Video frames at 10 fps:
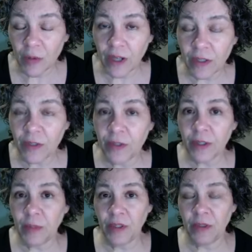right on your
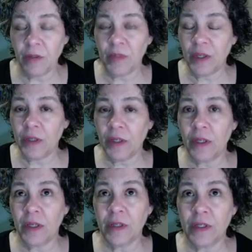commute, Mary
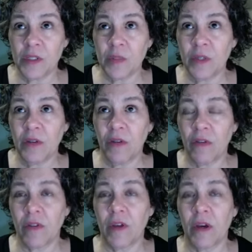Elizabeth,
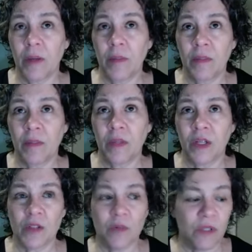um,
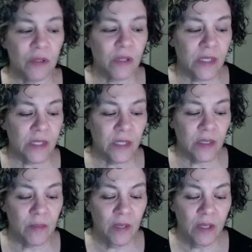gosh, what's her last name?
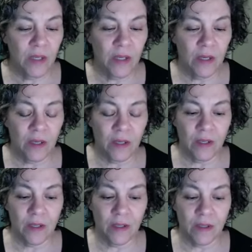
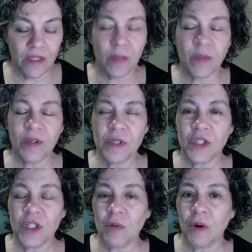Uh, Summers,
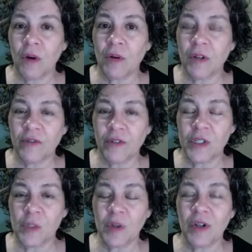she wrote her
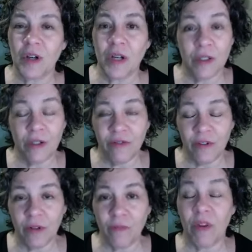first book on her
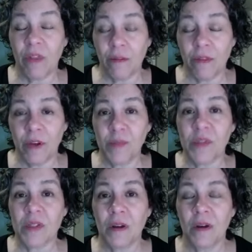phone with her
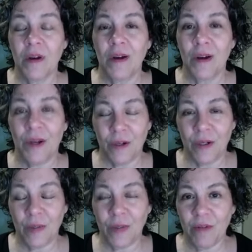thumbs on her
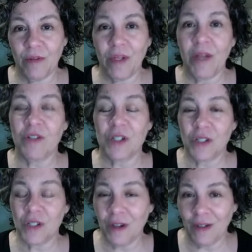commute. Now she
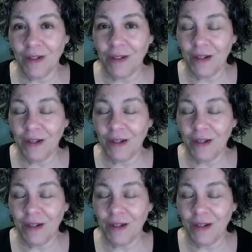is young.